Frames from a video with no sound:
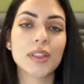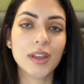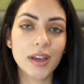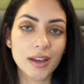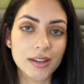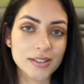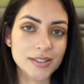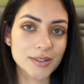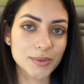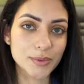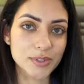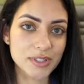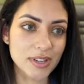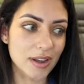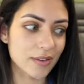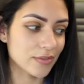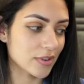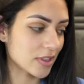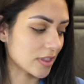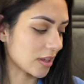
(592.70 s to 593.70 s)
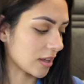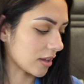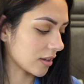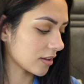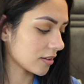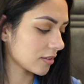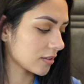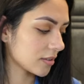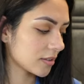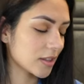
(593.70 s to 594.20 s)
that was
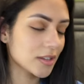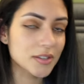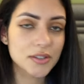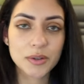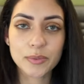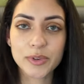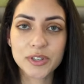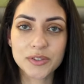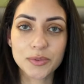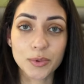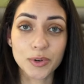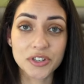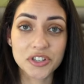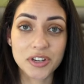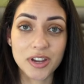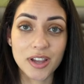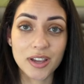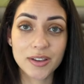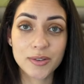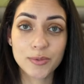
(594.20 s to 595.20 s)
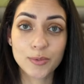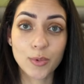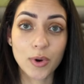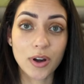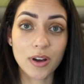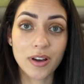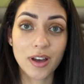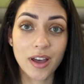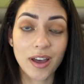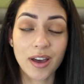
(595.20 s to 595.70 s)
everything. Thanks so much for watching
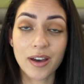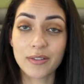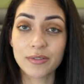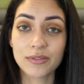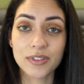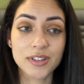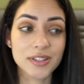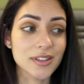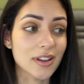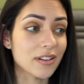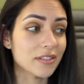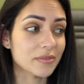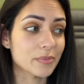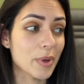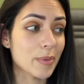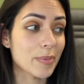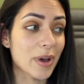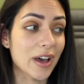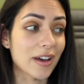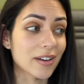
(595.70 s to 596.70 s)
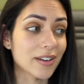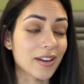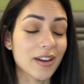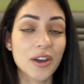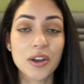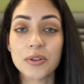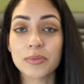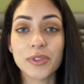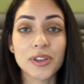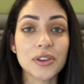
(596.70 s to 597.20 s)
what I have inside of my bag. I
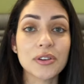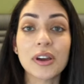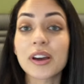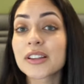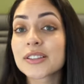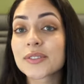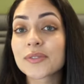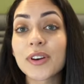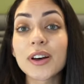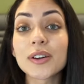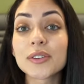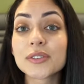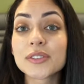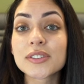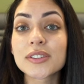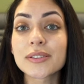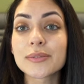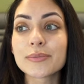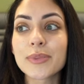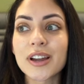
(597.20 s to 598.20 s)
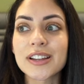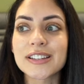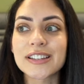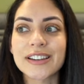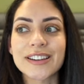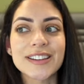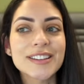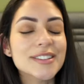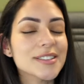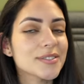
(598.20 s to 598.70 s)
hope that you guys found some
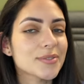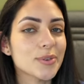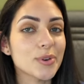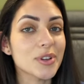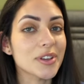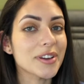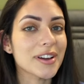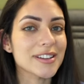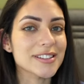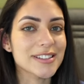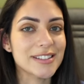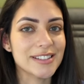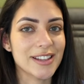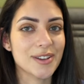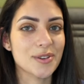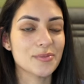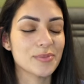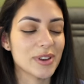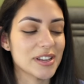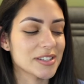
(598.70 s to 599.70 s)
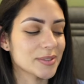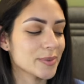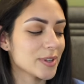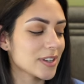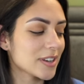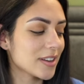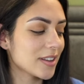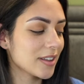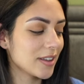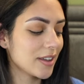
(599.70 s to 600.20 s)
ideas for what you guys can take on
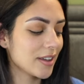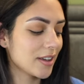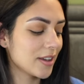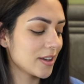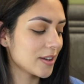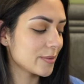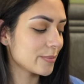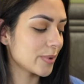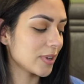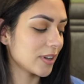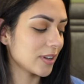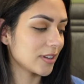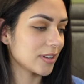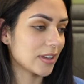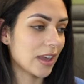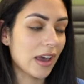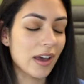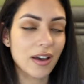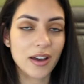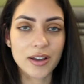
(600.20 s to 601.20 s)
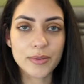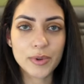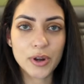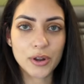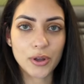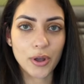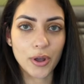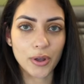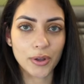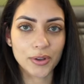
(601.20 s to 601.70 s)
placement. But yeah, I'm
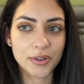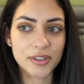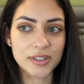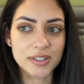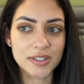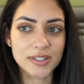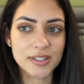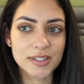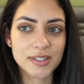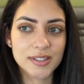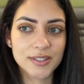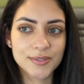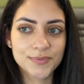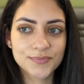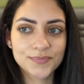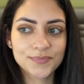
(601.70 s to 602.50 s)
gonna go because